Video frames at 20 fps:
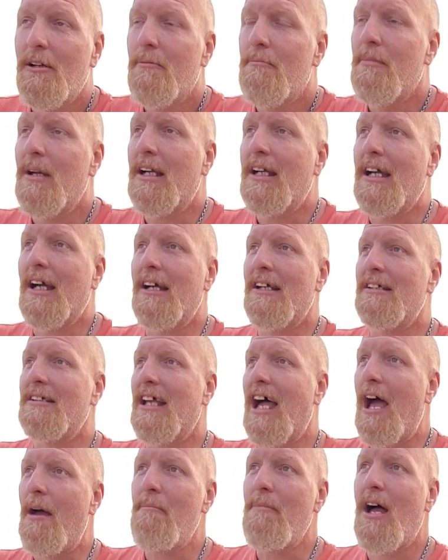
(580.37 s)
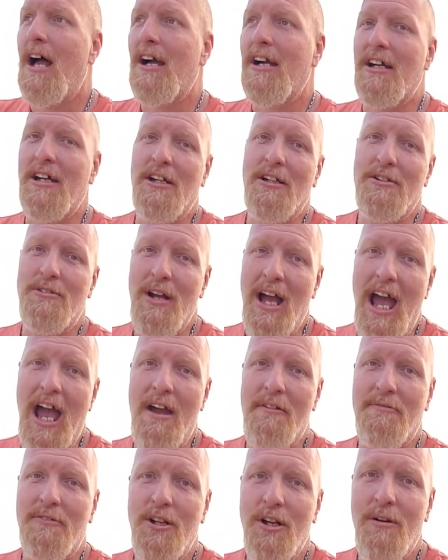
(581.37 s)
because I'm not going to
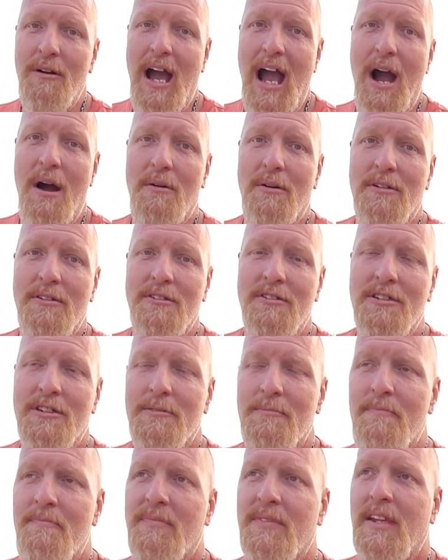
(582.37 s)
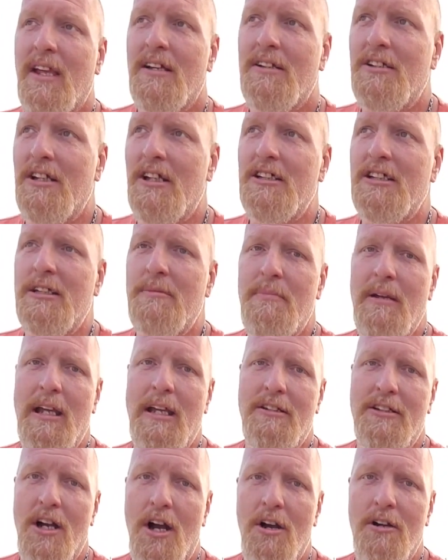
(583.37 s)
drive 2 hours just to be
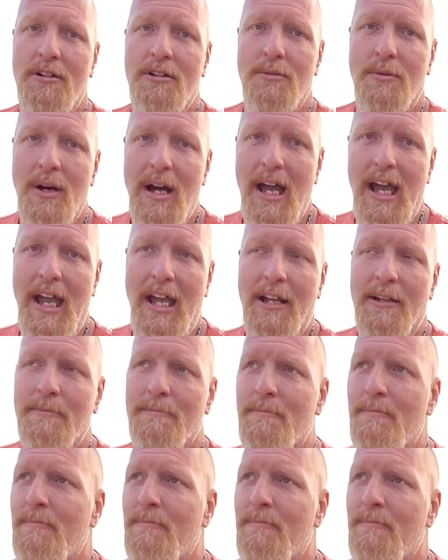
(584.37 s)
turned away